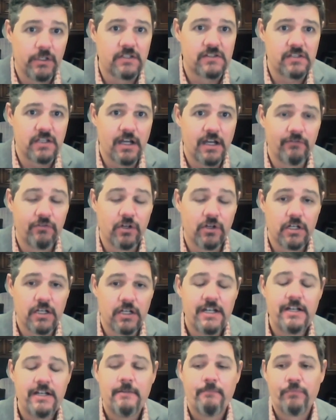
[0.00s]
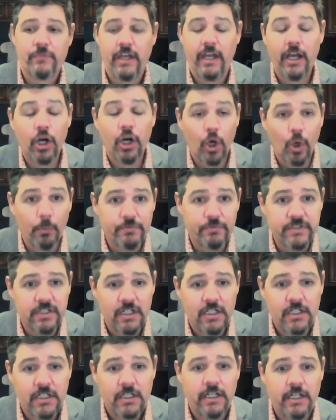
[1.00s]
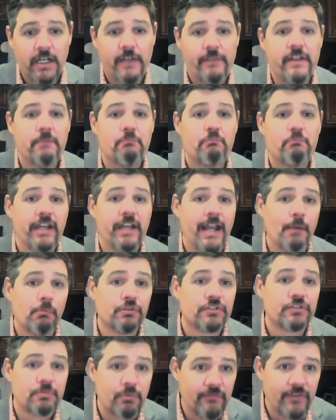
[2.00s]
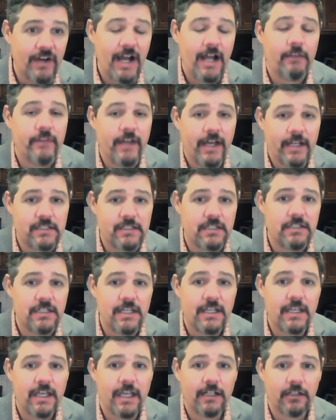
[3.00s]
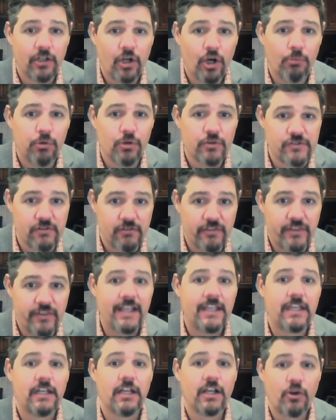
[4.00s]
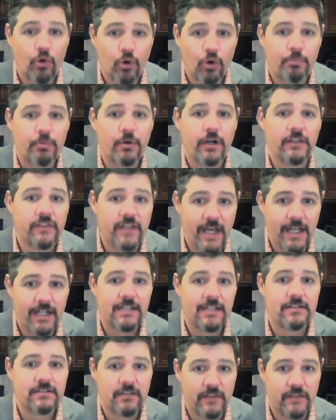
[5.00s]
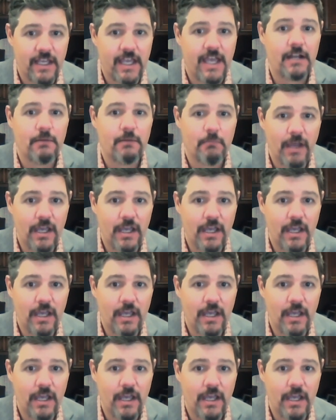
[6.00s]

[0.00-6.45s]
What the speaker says: that we discovered helped. And then being able to provide that to DK Global so they could incorporate that into the